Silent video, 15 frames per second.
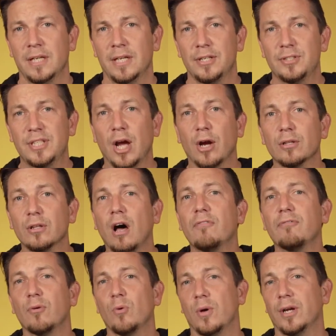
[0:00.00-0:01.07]
You see, our love
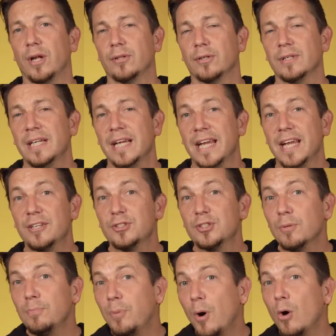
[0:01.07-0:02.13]
for one another is
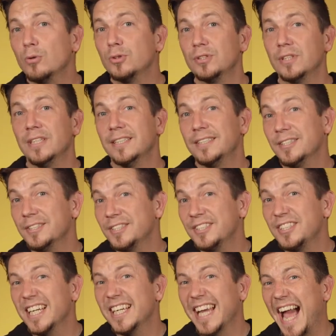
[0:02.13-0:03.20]
supposed to
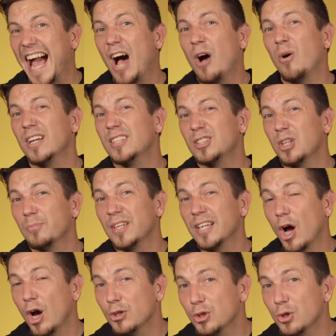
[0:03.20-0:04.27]
stick out as something
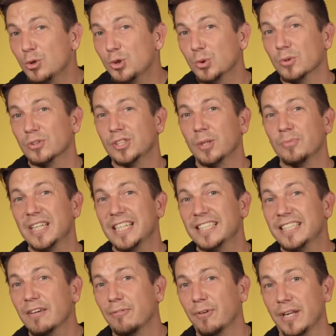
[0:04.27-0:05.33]
unusual, something
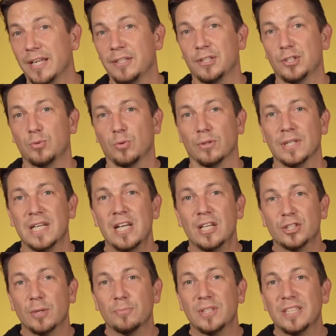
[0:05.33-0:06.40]
different in this world,
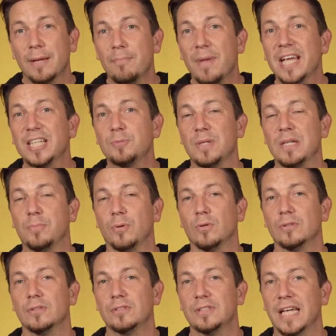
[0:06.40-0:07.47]
something that makes
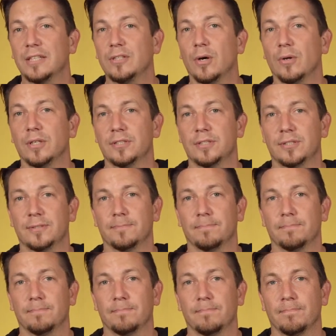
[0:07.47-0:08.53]
people take notice.
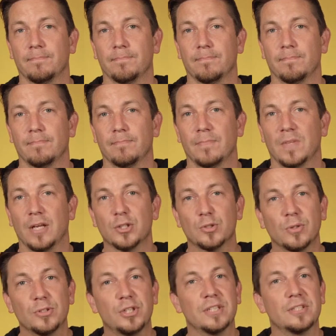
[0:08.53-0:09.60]
Here's
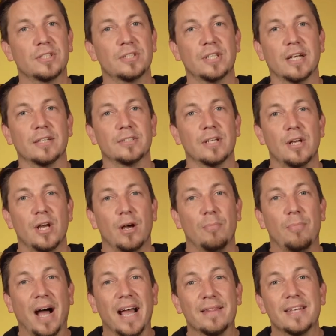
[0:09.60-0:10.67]
what Jesus says,
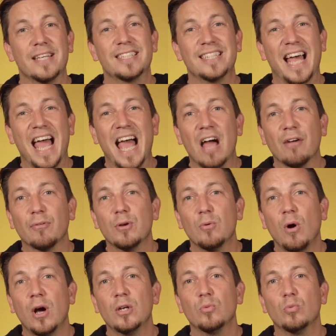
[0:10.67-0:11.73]
"By this
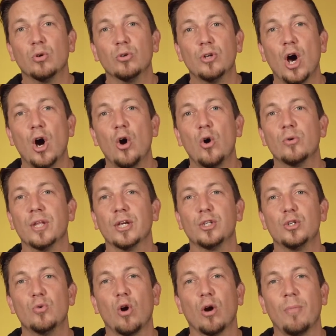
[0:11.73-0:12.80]
everyone will know that
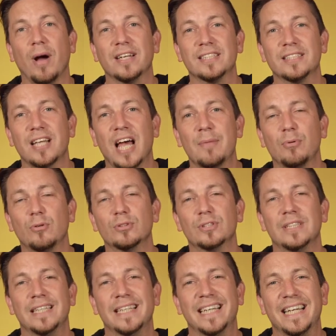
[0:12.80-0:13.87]
you are my disciples
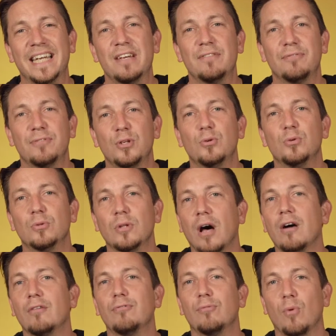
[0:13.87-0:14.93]
if you
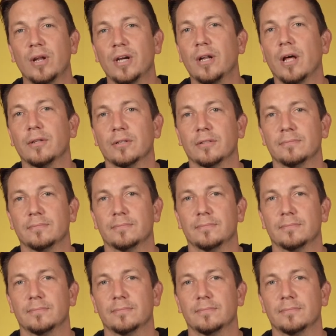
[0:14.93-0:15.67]
love one another."